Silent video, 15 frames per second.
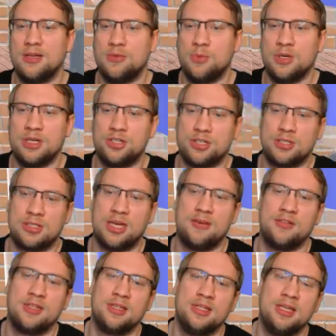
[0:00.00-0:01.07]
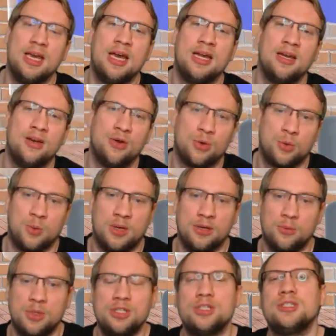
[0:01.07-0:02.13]
We're just having the analog
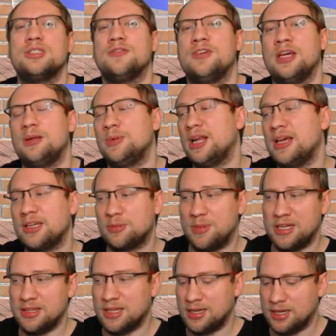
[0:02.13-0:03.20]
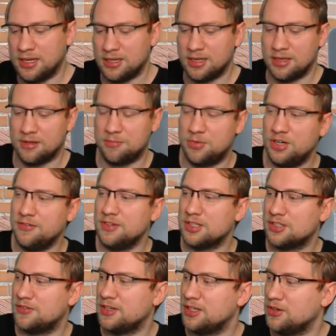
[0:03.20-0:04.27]
one, which is available. I explained that in a
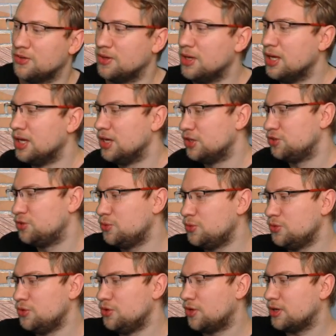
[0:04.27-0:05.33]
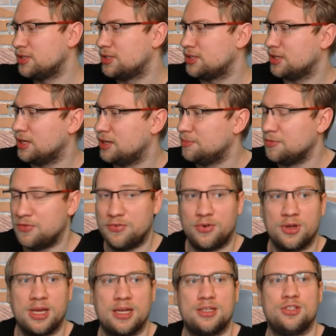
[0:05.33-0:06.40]
previous video. Do not
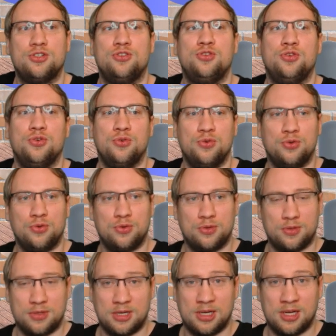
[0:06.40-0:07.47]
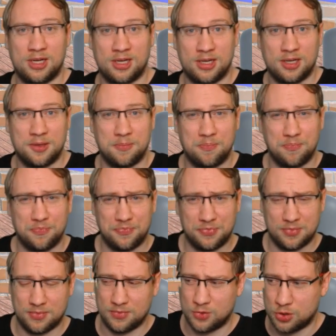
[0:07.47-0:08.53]
forget to
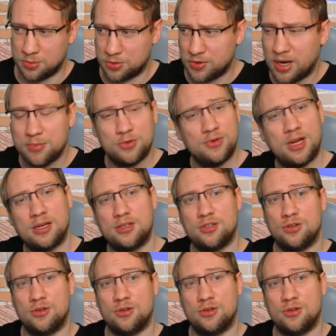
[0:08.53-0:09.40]
subscribe. Do not